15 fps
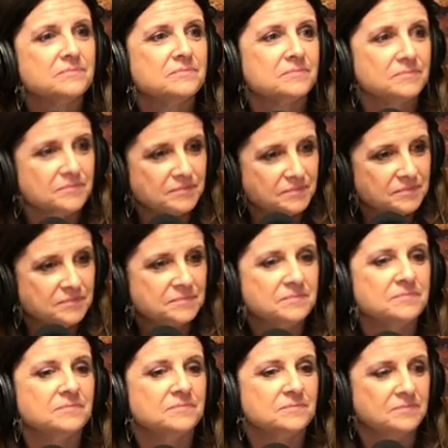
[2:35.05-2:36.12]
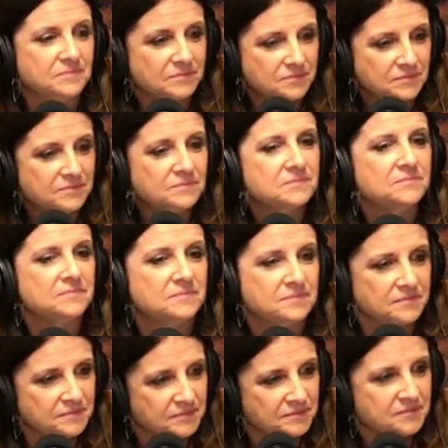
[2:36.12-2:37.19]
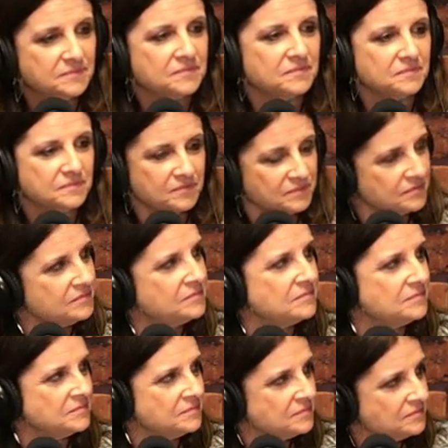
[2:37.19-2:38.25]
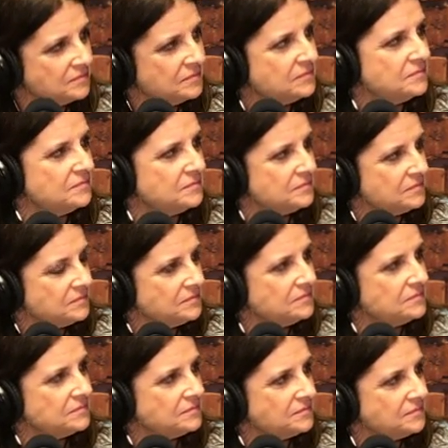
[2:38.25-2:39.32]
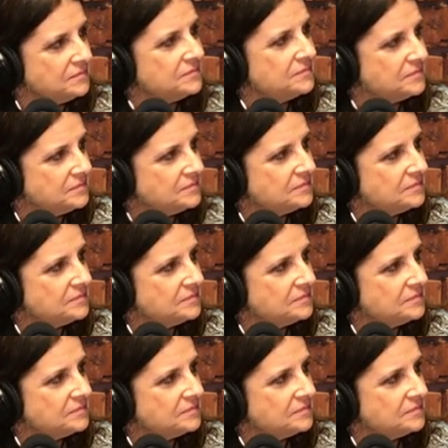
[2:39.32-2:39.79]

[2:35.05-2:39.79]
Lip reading: (silent)